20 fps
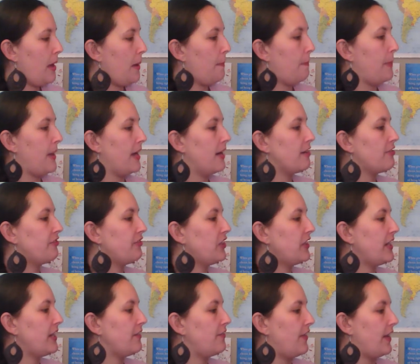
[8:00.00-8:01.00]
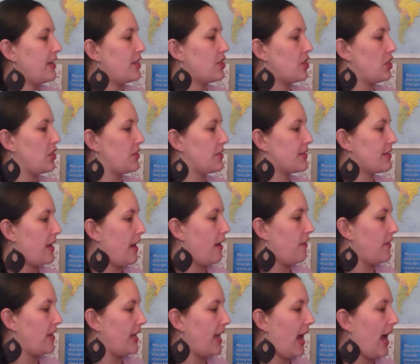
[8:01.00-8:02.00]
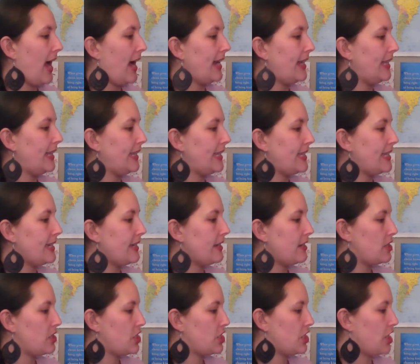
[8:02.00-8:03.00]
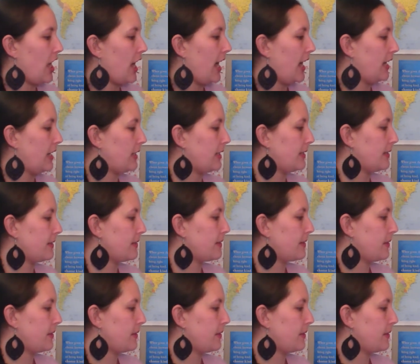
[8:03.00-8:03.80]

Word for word: Barefoot Adventures of an Island Child.